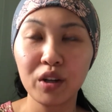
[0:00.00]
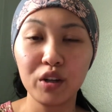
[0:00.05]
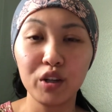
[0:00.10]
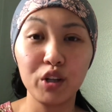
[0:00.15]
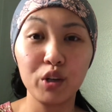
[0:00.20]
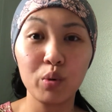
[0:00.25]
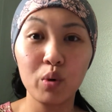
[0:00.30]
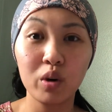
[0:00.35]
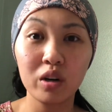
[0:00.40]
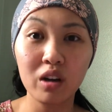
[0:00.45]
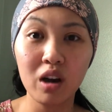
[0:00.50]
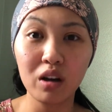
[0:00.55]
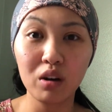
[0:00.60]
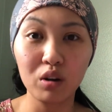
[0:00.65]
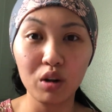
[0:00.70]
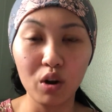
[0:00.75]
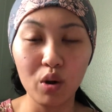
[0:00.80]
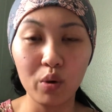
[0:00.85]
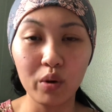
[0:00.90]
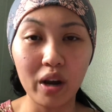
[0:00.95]
you are not
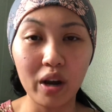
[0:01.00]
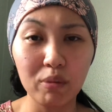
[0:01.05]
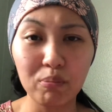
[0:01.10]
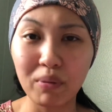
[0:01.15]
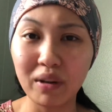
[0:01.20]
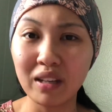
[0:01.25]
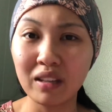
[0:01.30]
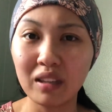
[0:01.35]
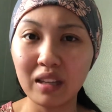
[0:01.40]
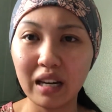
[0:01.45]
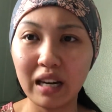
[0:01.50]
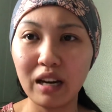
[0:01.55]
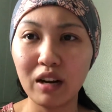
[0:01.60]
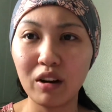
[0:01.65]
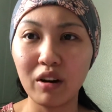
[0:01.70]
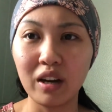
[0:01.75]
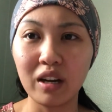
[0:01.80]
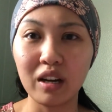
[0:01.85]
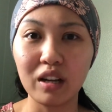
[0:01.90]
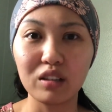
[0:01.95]
alone i've been there
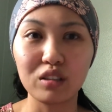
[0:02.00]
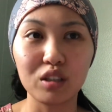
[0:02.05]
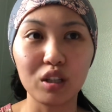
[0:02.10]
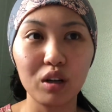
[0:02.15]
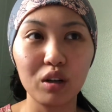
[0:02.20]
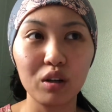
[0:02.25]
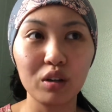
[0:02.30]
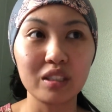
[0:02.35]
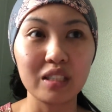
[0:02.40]
and it took